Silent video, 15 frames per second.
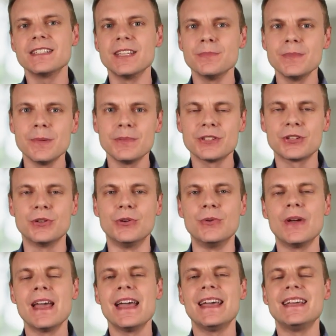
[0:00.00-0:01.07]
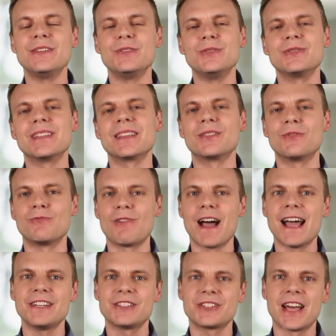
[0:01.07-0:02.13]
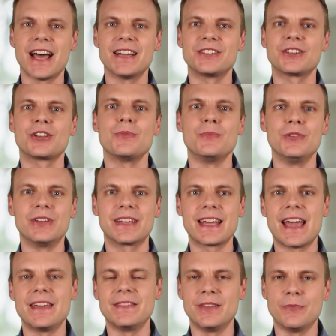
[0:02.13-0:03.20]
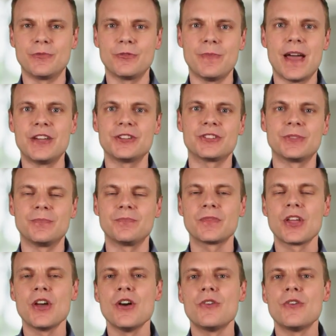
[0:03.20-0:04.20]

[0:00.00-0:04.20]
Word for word: Tip number two is using the right chart to communicate the information.